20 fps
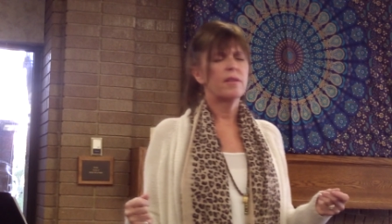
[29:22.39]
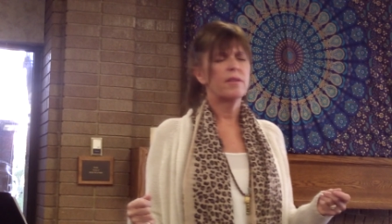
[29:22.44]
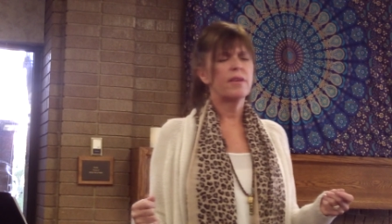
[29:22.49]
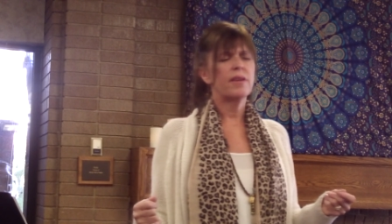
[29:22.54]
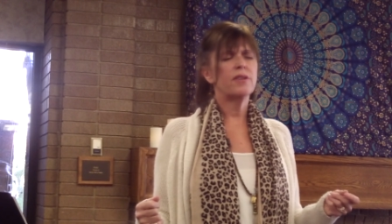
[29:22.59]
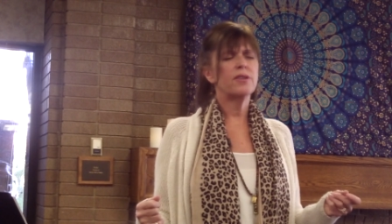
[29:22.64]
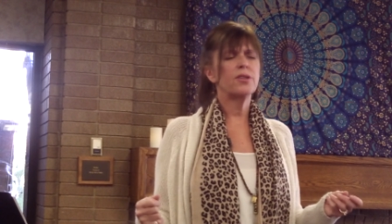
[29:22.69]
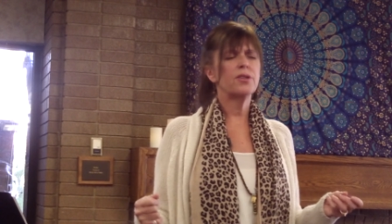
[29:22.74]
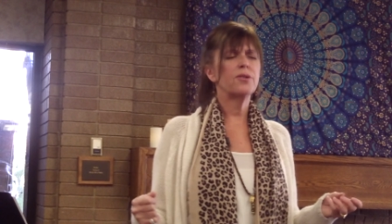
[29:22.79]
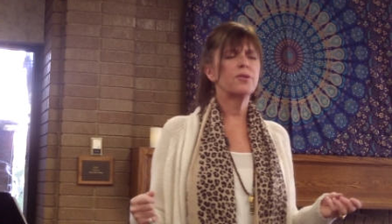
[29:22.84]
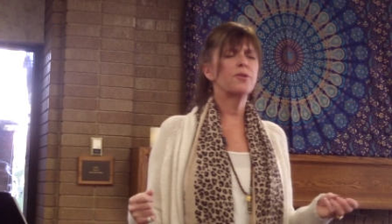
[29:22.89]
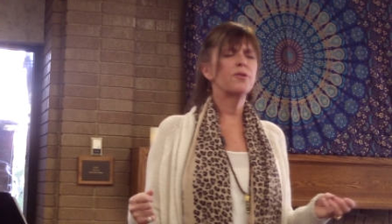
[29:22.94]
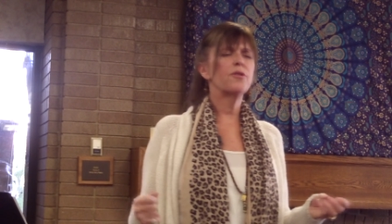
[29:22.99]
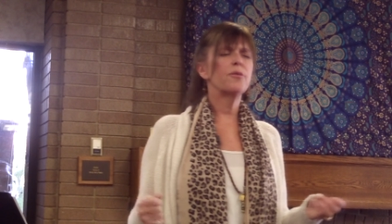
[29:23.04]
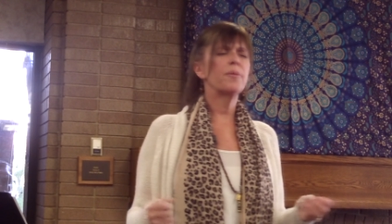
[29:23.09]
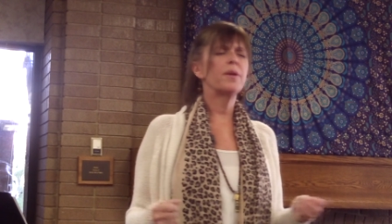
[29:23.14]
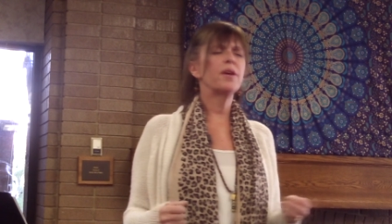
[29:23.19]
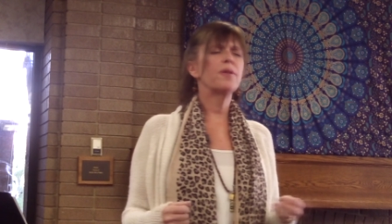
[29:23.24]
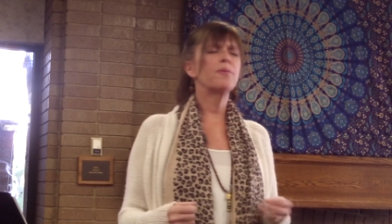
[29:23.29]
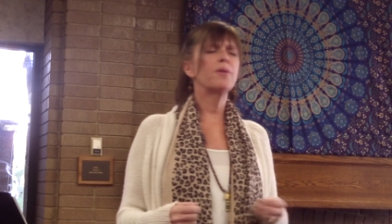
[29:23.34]
There is
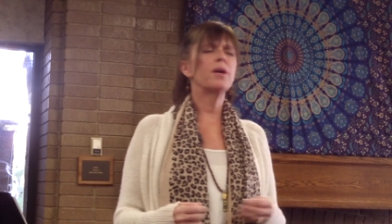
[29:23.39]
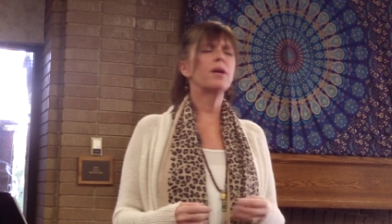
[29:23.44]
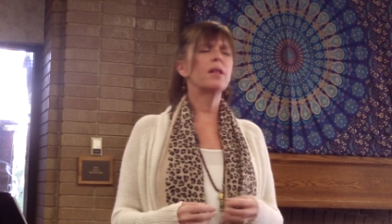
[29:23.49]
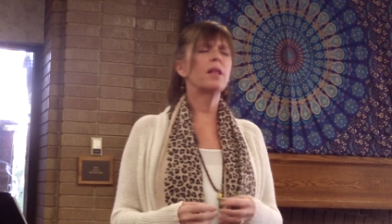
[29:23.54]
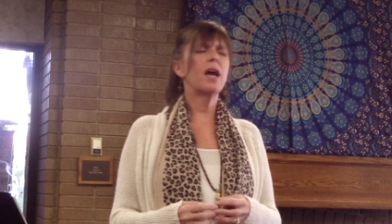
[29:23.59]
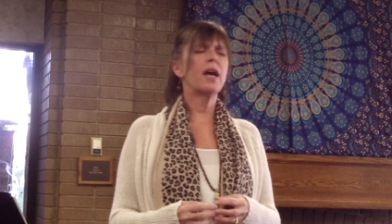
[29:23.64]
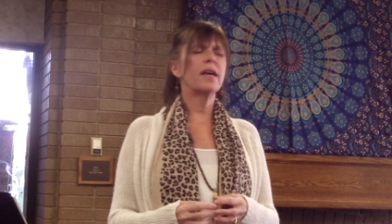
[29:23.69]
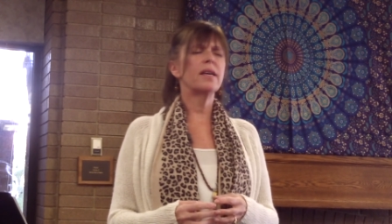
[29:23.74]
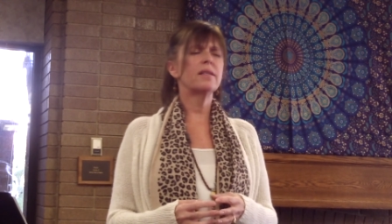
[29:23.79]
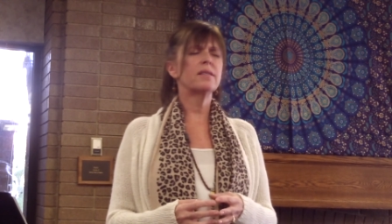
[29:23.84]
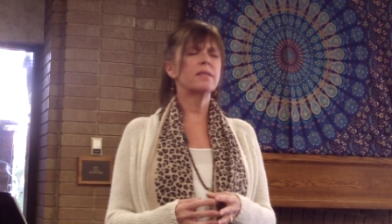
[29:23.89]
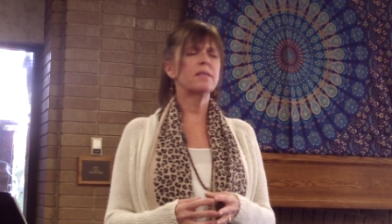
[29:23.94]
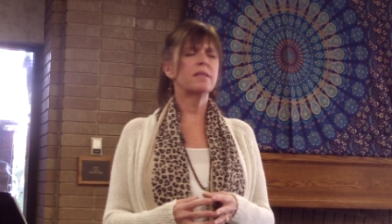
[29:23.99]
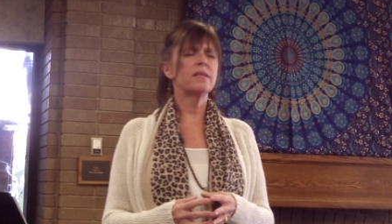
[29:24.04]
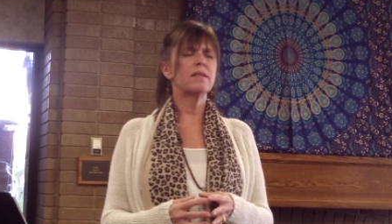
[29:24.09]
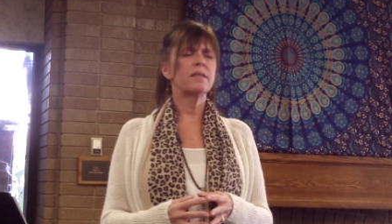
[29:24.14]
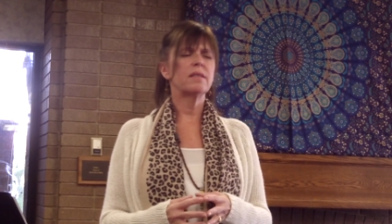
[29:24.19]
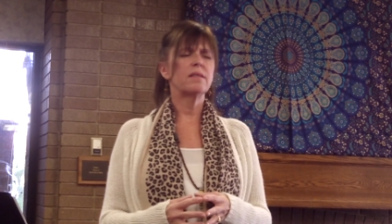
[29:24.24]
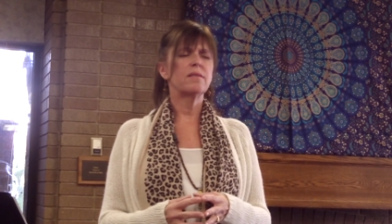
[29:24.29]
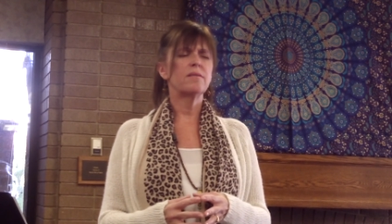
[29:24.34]
truth being
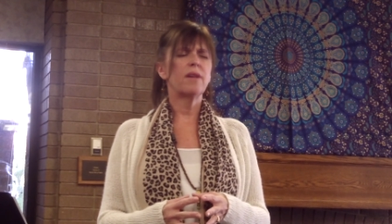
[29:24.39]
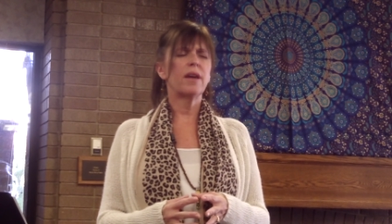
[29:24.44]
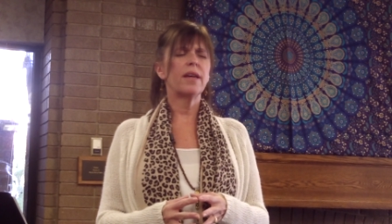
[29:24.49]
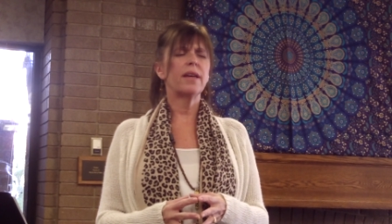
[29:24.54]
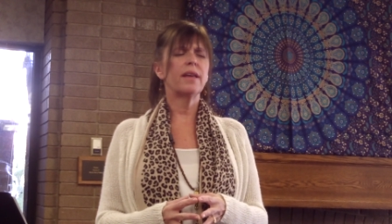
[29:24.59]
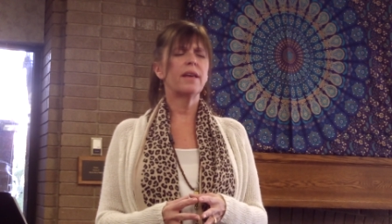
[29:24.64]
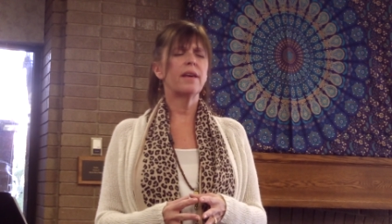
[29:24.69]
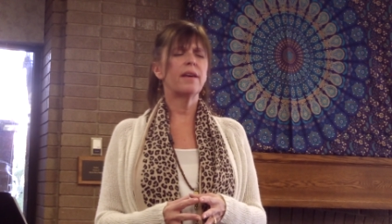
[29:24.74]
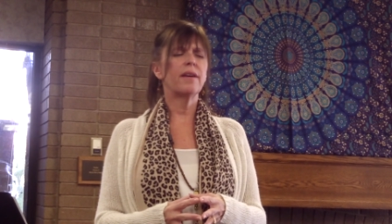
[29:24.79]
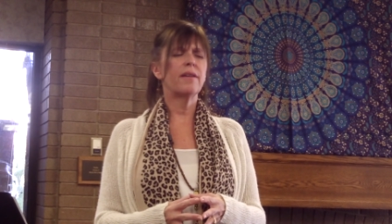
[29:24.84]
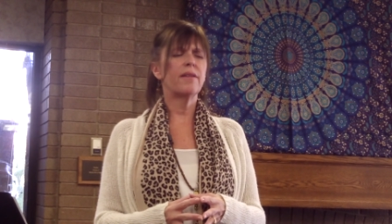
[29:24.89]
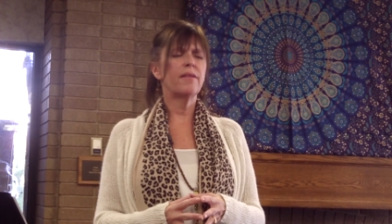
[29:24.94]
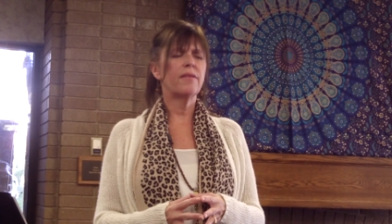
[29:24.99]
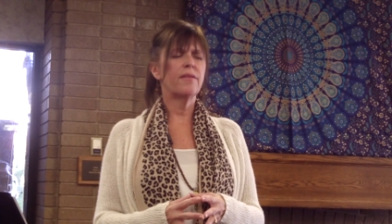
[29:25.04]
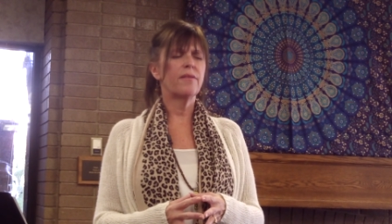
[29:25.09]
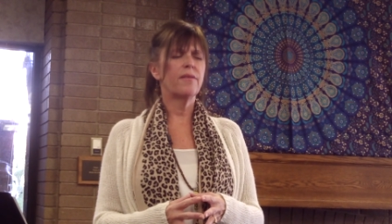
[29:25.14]
realized right here.